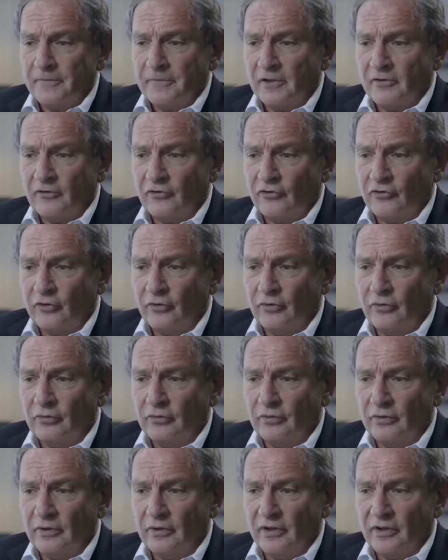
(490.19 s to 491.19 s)
And
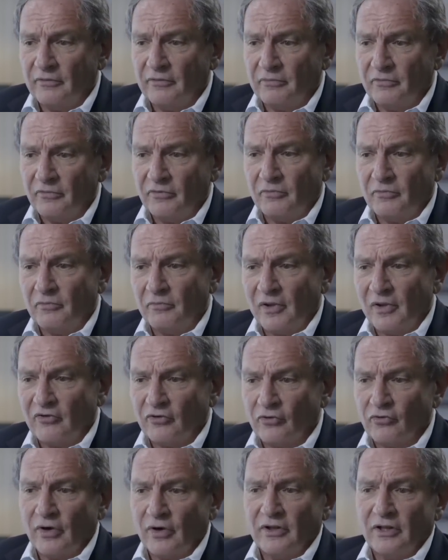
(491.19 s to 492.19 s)
so it
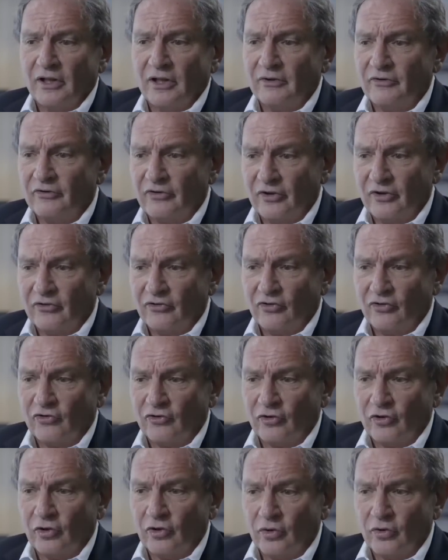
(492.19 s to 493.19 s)
makes a great deal of sense
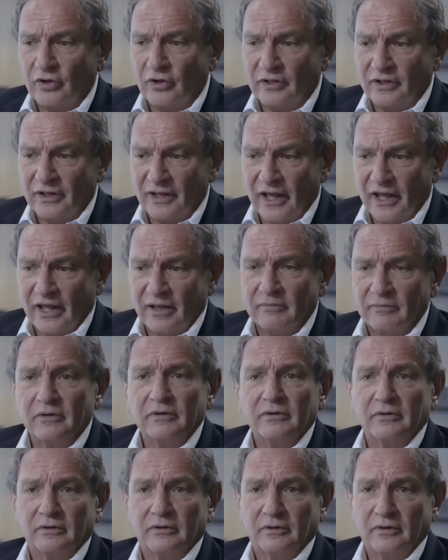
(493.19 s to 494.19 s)
just to look at the game
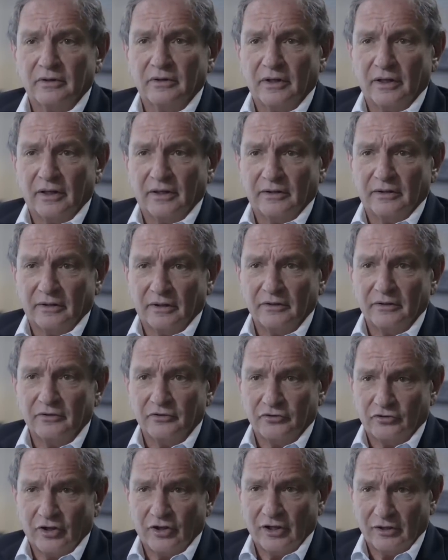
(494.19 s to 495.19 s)
and
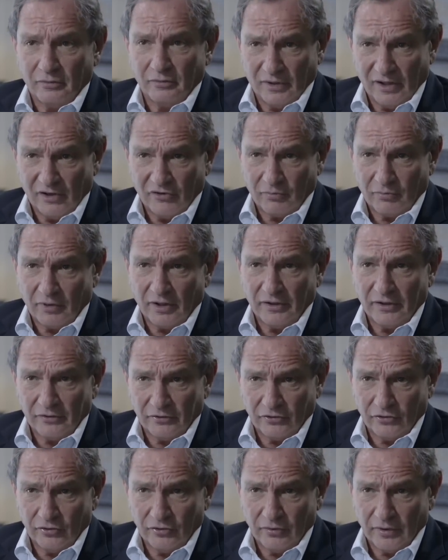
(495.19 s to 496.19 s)
understand what each player
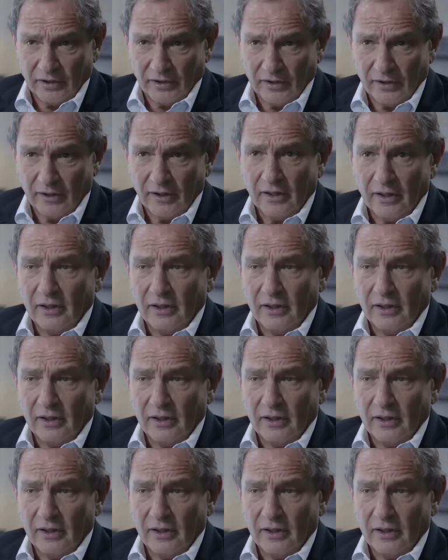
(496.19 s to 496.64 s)
is doing.